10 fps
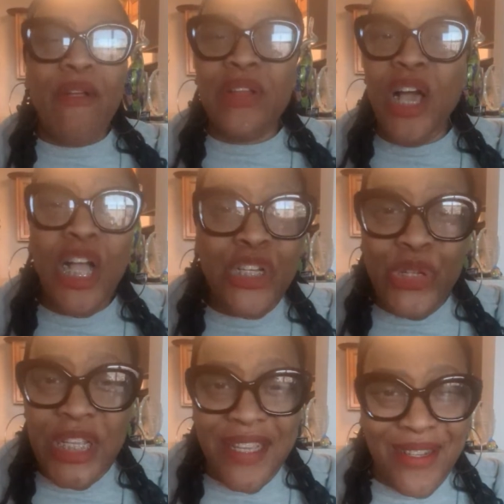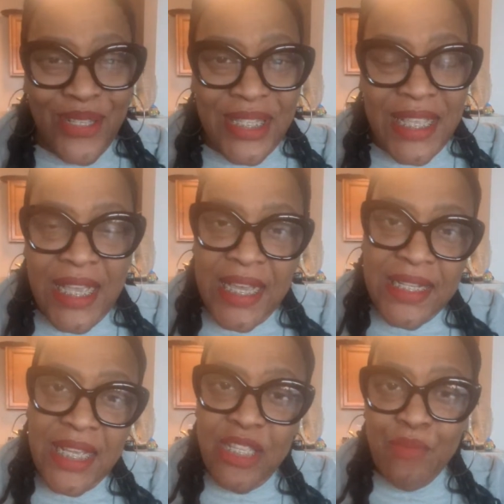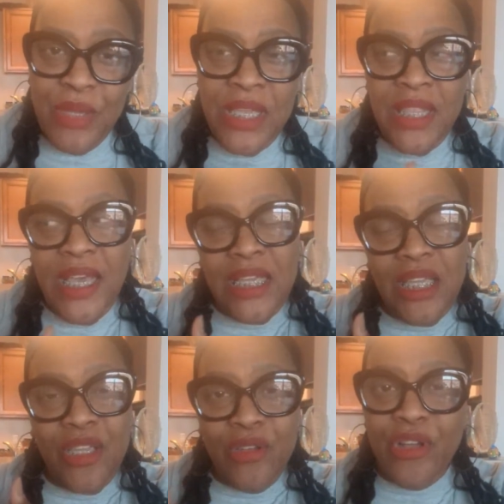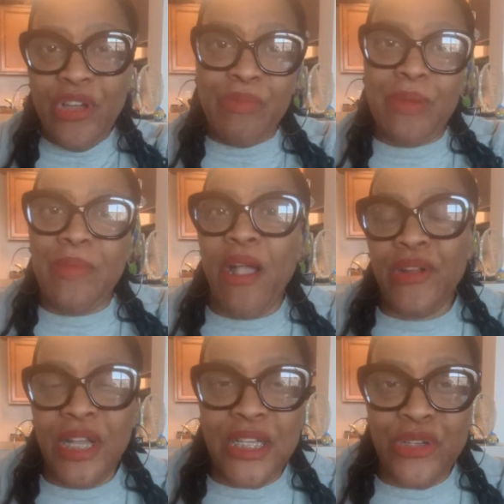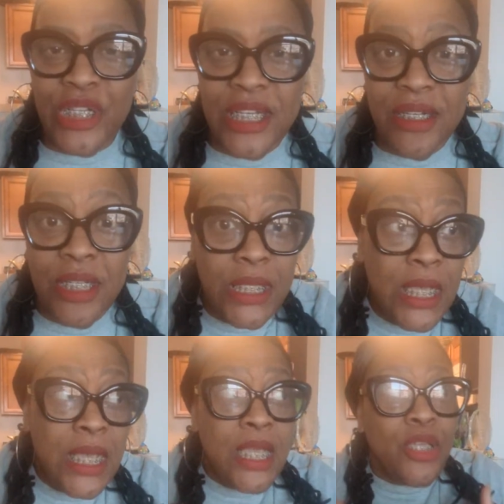100 years, doesn't mean that you're going to be married 100 years. You